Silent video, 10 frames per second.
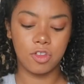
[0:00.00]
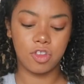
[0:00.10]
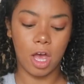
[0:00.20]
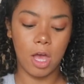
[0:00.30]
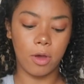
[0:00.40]

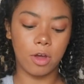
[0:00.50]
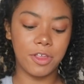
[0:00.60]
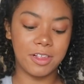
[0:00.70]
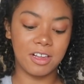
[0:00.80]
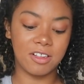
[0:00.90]
So I got
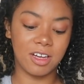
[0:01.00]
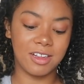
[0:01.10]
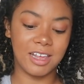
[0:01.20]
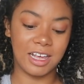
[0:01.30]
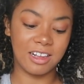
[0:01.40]
this in a
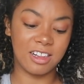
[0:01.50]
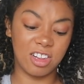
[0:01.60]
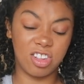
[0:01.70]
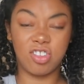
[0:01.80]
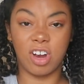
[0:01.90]
size 6 because
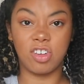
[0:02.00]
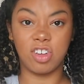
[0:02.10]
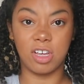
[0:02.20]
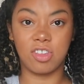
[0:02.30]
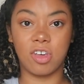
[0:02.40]
it's
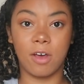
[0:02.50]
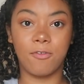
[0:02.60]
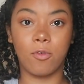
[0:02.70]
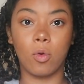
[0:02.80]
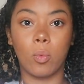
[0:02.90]
stretchy, so I
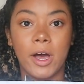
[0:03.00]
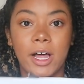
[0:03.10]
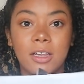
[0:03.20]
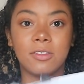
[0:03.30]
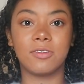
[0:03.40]
thought,
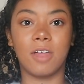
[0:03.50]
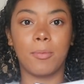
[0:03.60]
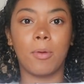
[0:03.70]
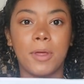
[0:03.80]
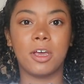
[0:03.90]
well, I
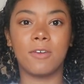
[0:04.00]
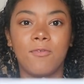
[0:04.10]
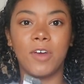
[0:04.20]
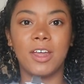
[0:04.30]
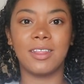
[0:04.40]
probably could
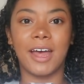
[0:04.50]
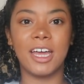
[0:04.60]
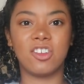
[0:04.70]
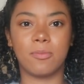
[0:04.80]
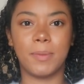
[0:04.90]
fit in that,
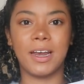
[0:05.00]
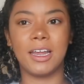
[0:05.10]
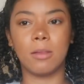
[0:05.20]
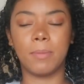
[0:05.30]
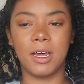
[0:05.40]
it'd just be a
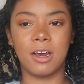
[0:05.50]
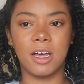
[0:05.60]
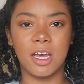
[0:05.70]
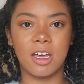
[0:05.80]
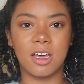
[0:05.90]
little bit
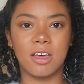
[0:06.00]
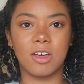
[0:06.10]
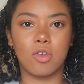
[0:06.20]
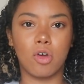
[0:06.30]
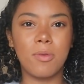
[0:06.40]
like
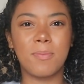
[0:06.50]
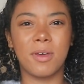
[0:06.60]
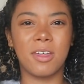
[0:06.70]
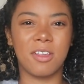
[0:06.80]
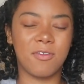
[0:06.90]
cropped,
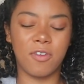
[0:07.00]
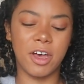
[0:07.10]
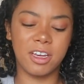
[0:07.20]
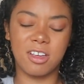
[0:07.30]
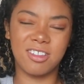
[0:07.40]
but that's
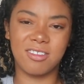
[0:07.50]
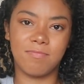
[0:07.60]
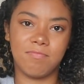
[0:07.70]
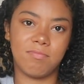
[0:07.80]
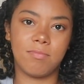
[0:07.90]
fine because
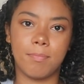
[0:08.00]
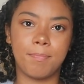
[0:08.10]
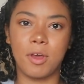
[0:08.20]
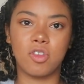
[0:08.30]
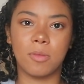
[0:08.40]

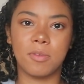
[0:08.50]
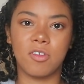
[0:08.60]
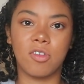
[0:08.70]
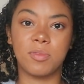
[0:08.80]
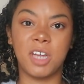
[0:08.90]
most tops are
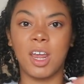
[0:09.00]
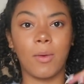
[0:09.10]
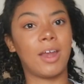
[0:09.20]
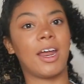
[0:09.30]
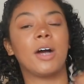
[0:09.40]
cropped
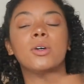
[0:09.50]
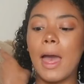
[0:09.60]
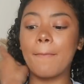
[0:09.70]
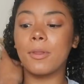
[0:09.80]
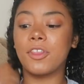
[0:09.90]
anyway now.
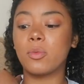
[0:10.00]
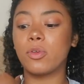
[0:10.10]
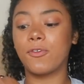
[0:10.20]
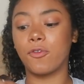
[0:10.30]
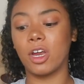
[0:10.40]
But this
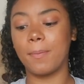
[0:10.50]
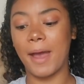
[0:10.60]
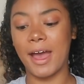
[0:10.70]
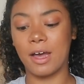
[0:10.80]
was £3,